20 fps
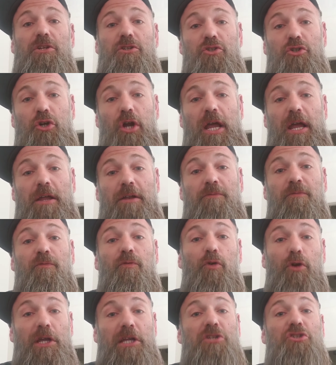
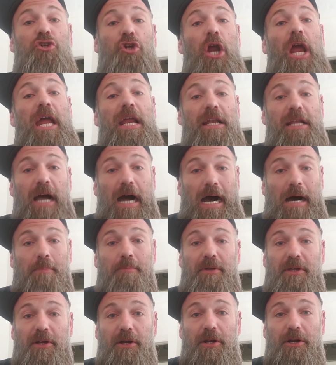free trade
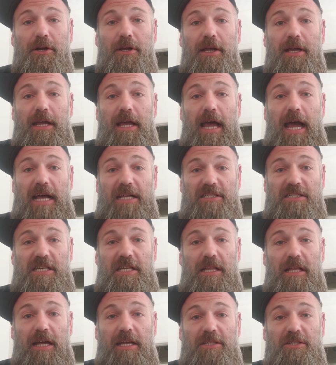copier, as
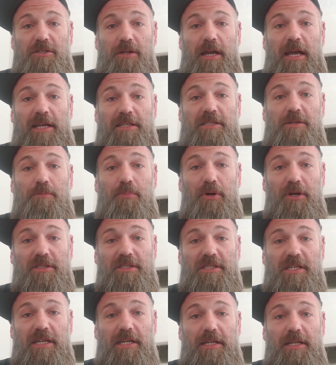he
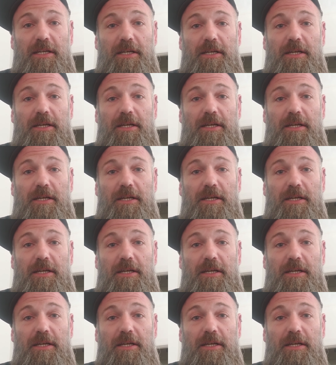puts it.